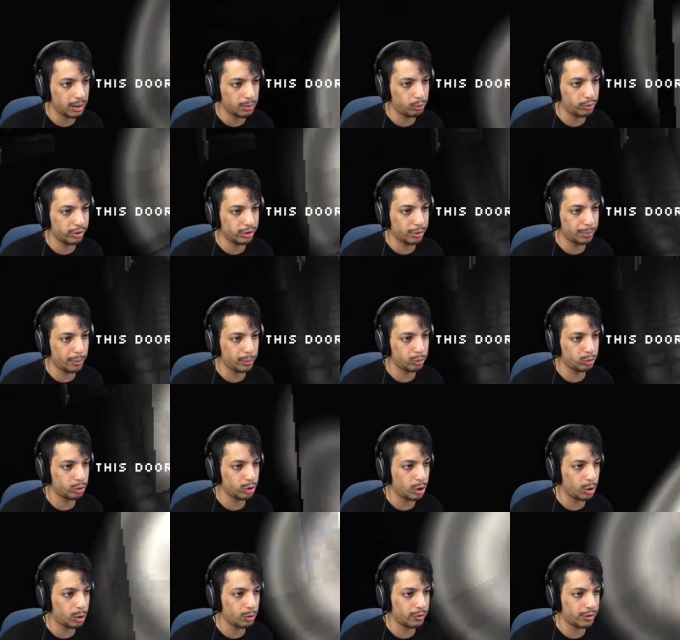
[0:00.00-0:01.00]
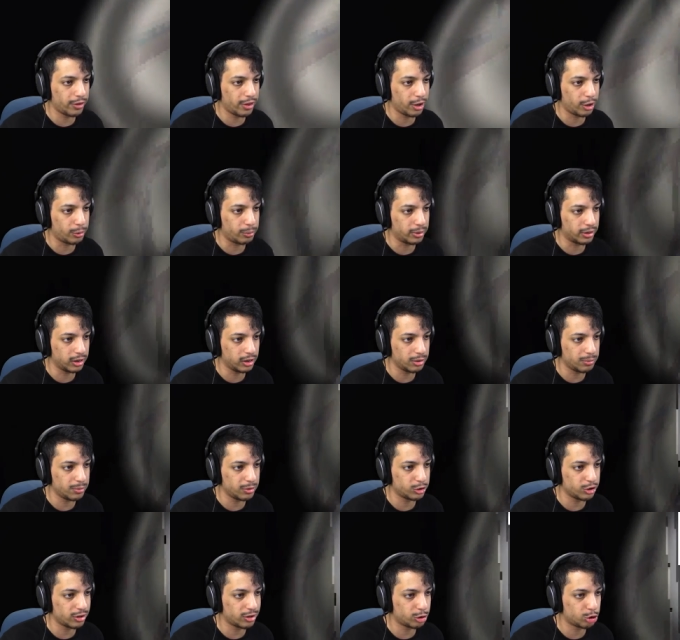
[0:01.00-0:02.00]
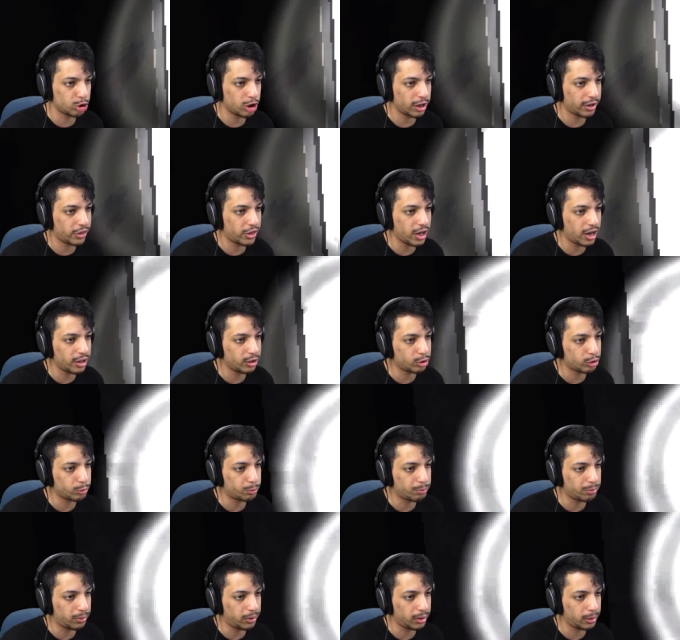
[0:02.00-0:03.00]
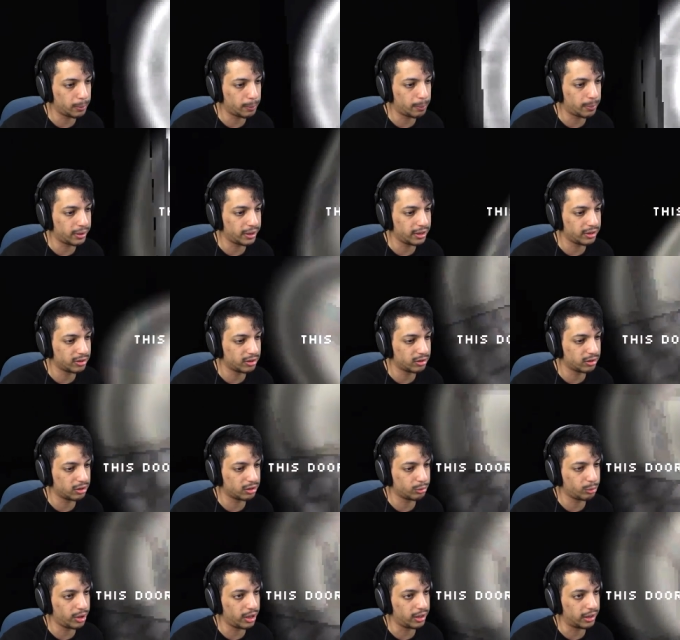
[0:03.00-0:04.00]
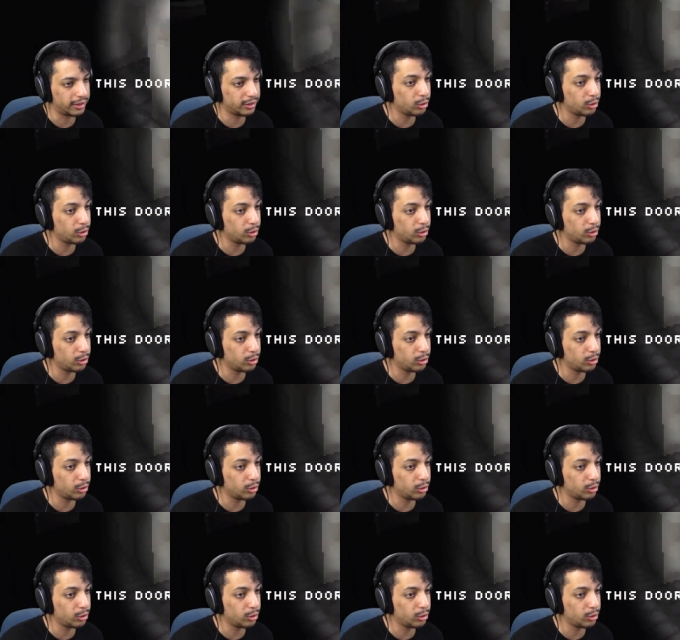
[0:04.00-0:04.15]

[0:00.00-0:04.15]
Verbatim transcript: We're supposed to go over there, but let me just check the other places as well.